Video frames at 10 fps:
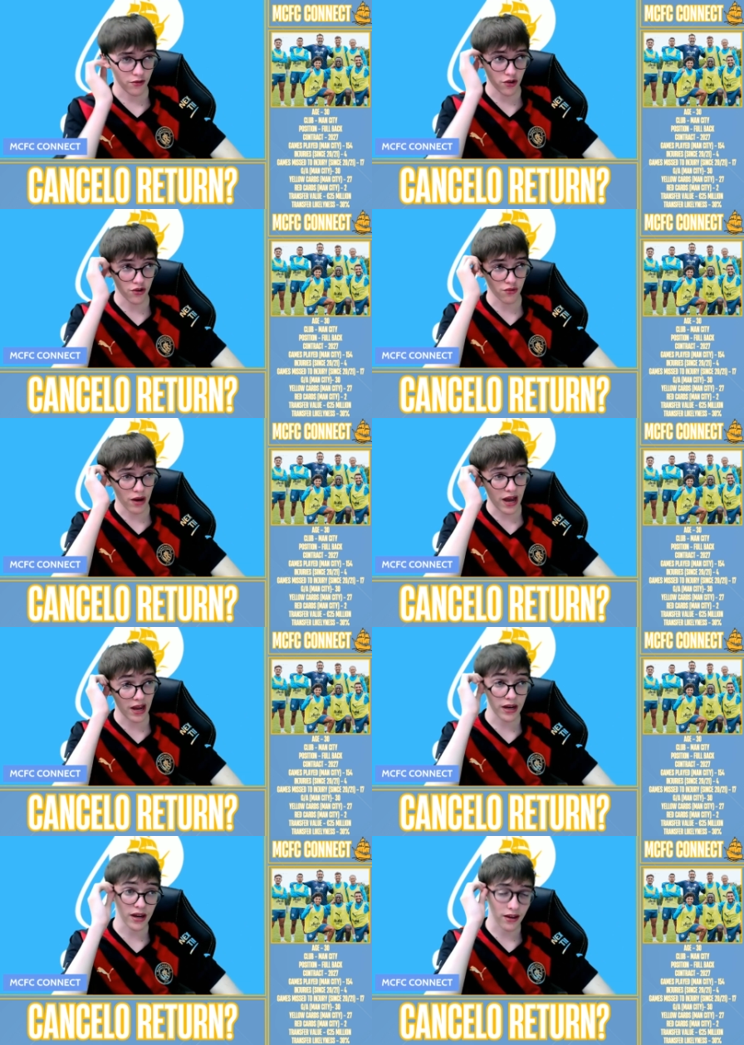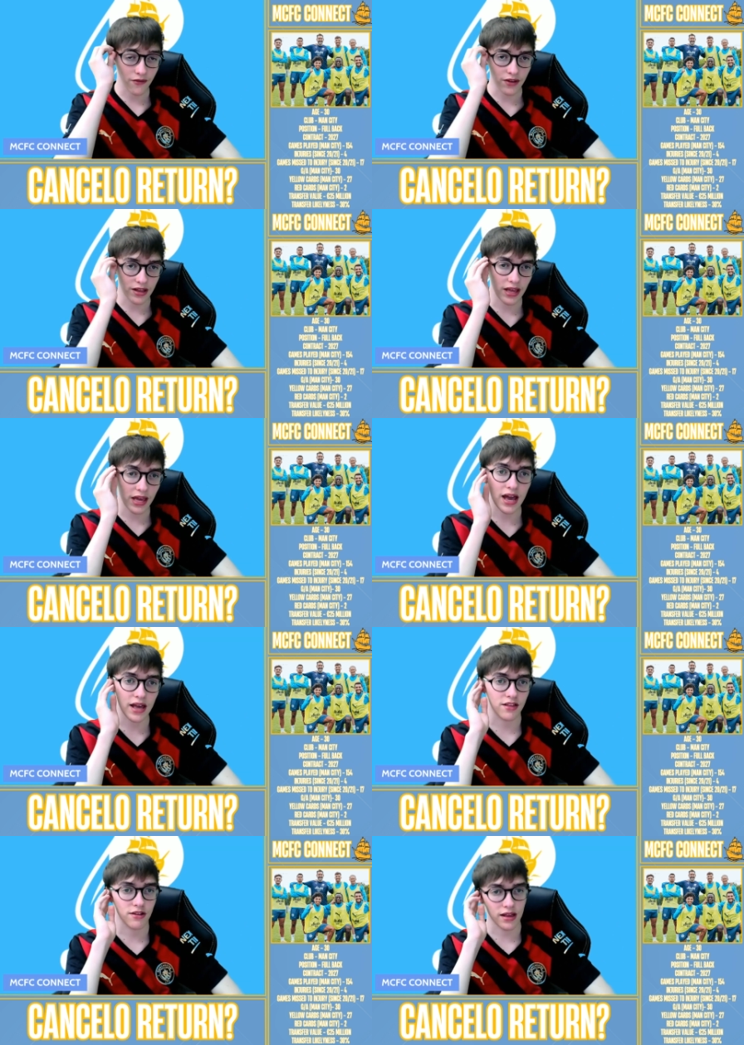Gundogan and I think
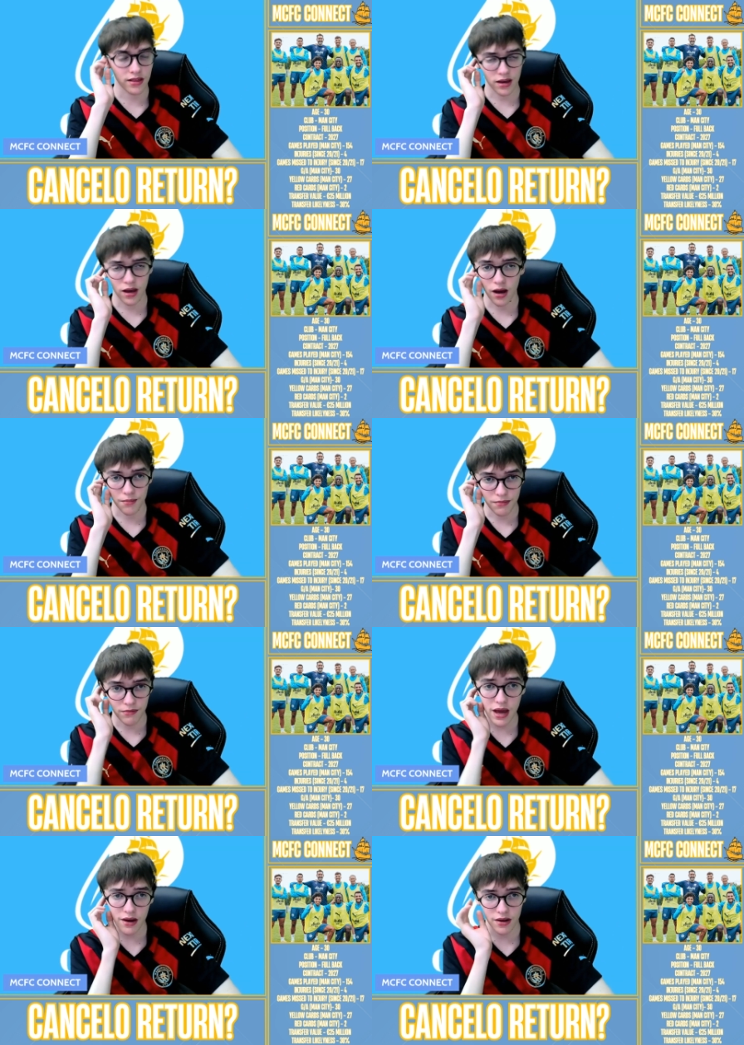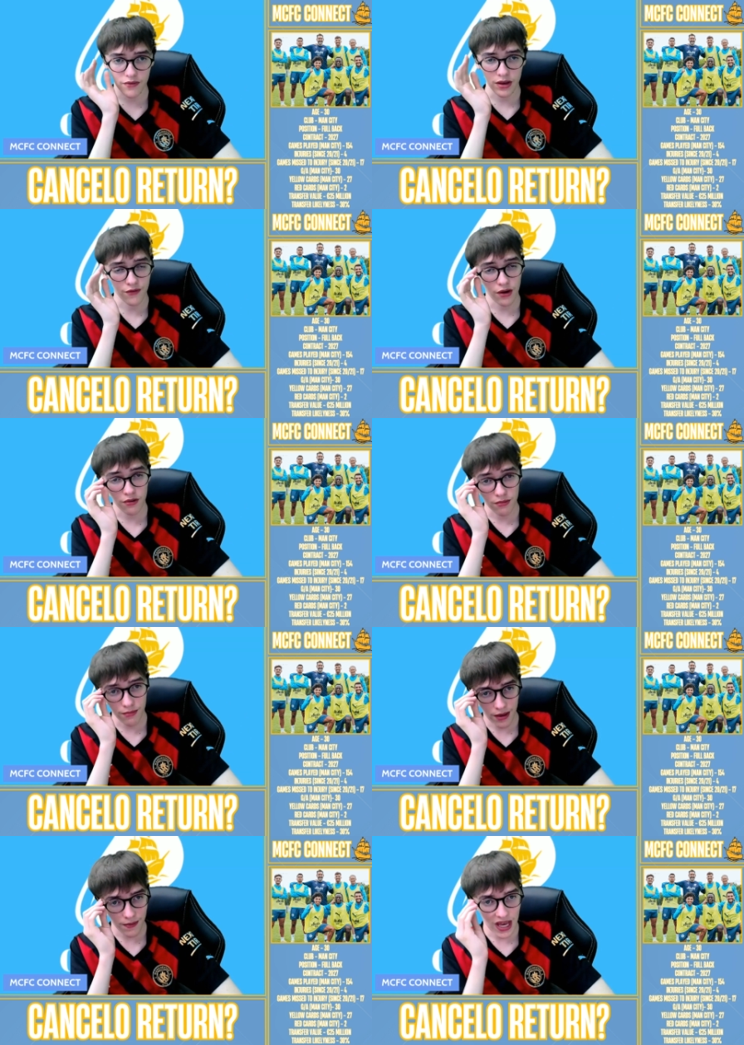Dias had to calm him down. I think Foden
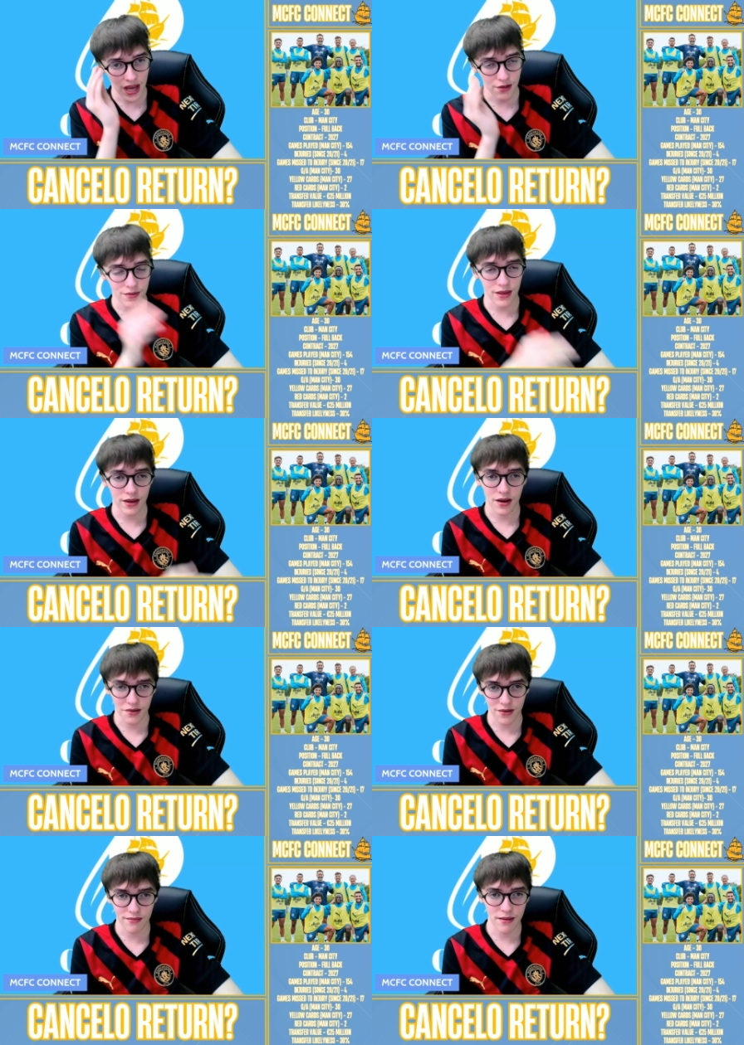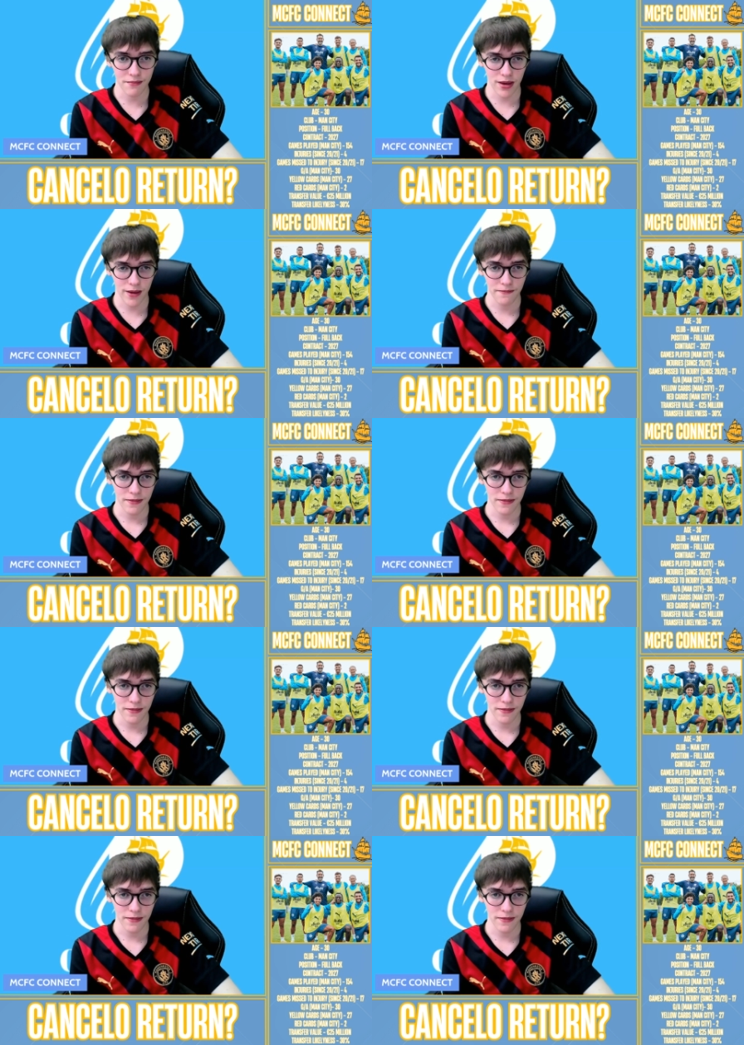maybe as well, I can't quite remember.